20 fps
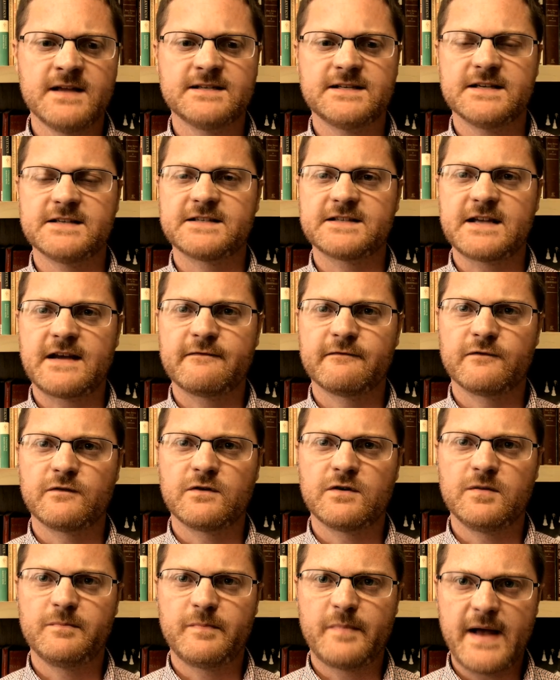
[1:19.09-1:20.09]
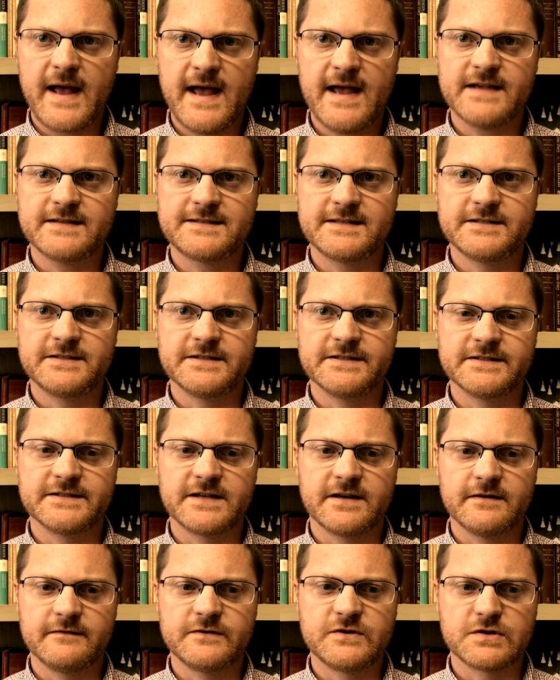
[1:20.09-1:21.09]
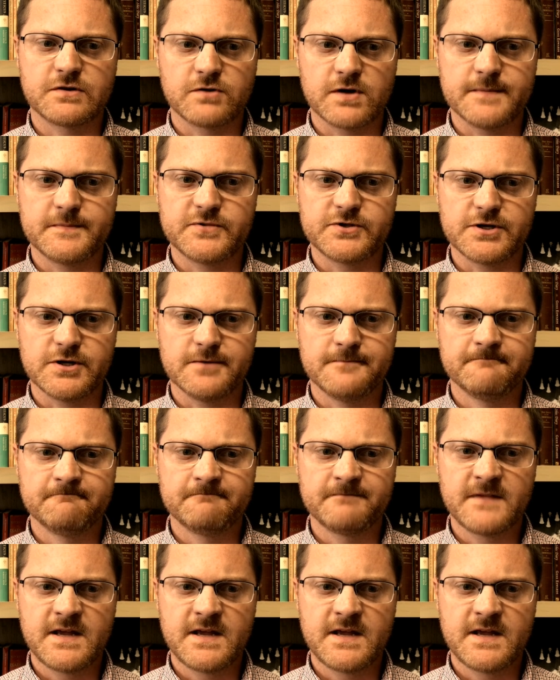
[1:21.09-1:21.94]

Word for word: to several passages of Scripture.